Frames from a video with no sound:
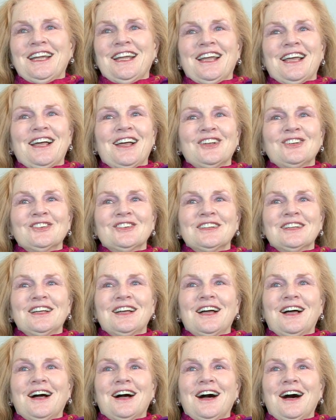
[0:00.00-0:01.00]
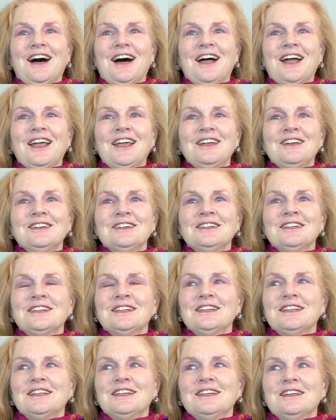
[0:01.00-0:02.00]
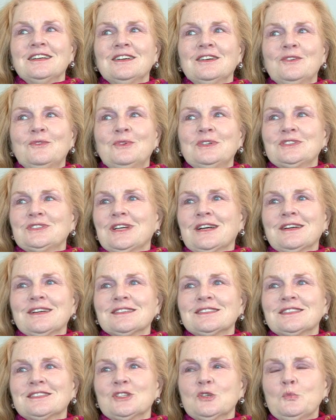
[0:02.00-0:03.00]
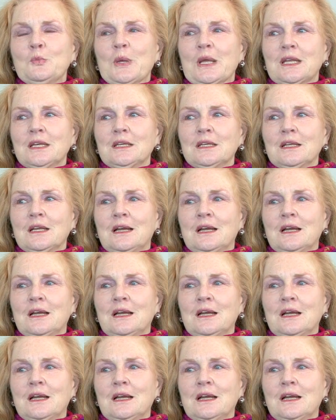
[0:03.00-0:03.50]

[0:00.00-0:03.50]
And I was young and stupid